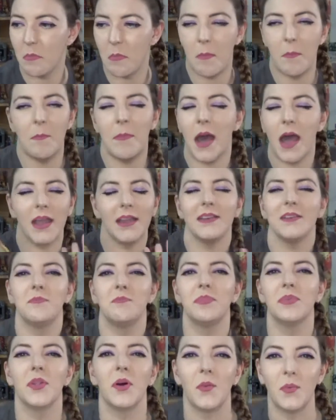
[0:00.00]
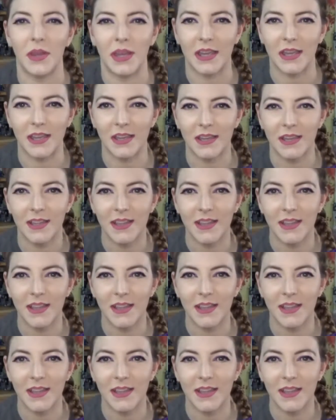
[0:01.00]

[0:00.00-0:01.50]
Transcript: mind-blowing,